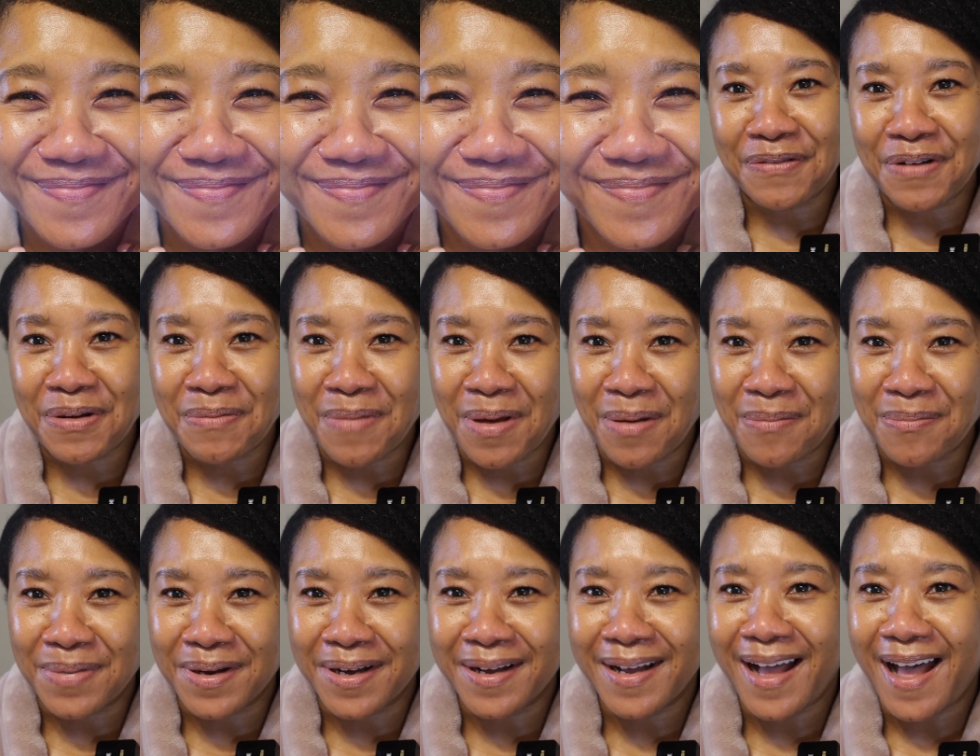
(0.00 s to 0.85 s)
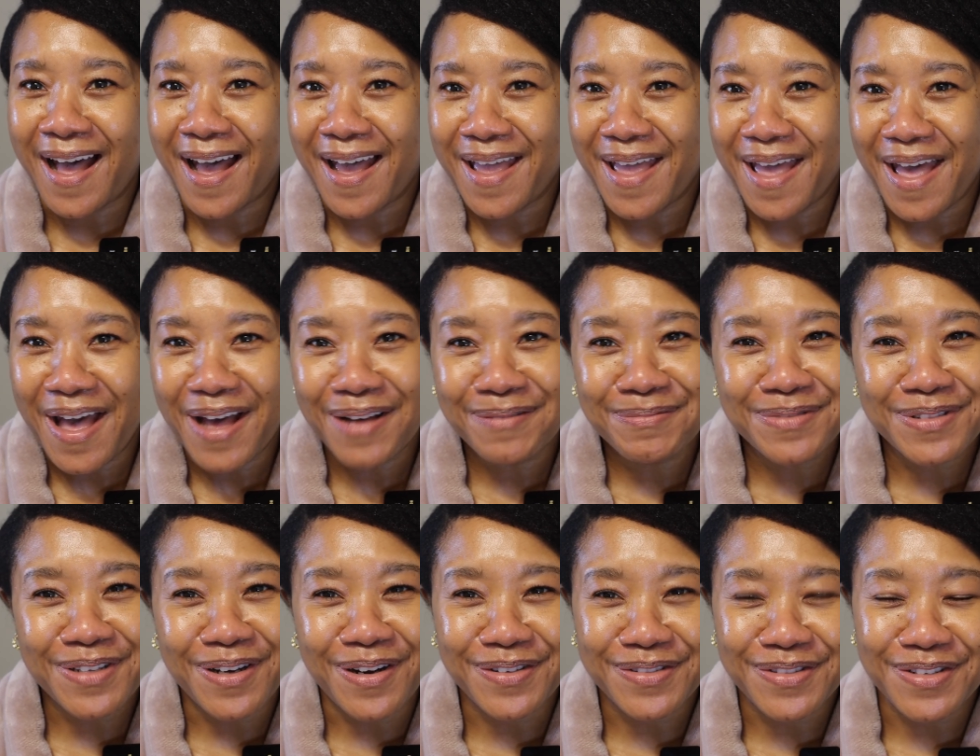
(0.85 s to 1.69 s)
Remember, I am
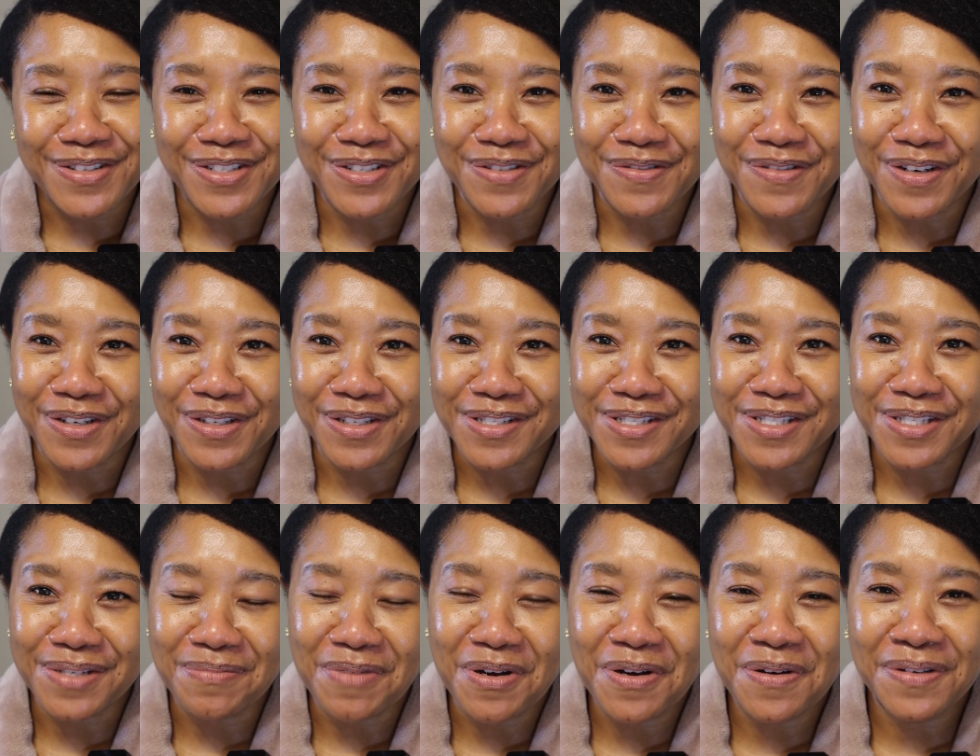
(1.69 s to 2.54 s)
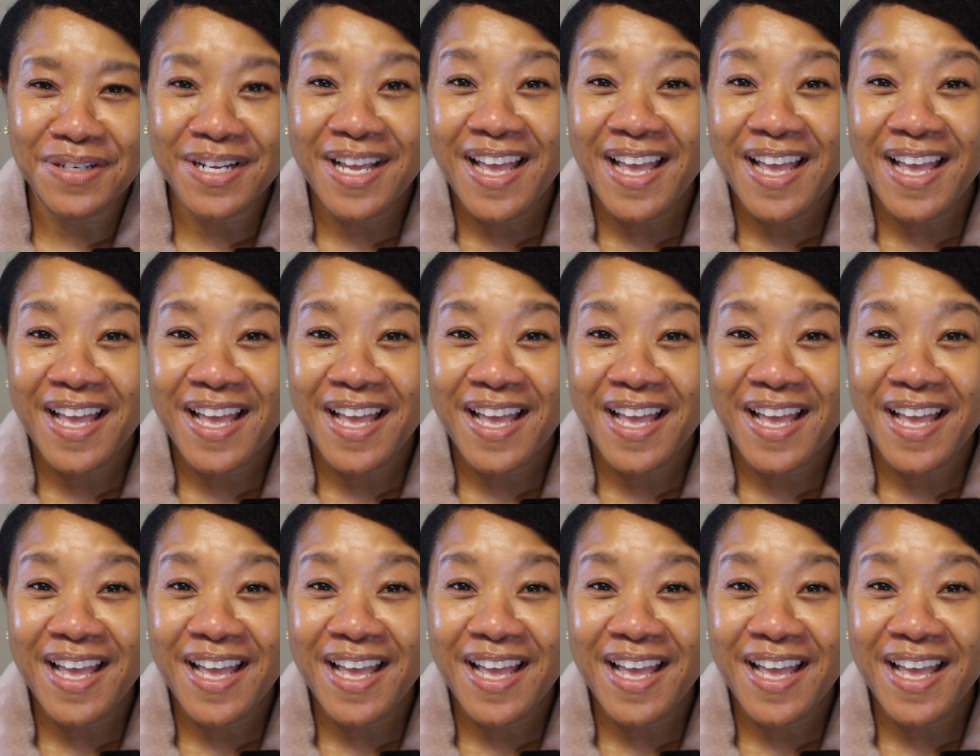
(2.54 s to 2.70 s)
Dr. Sherunda Simone,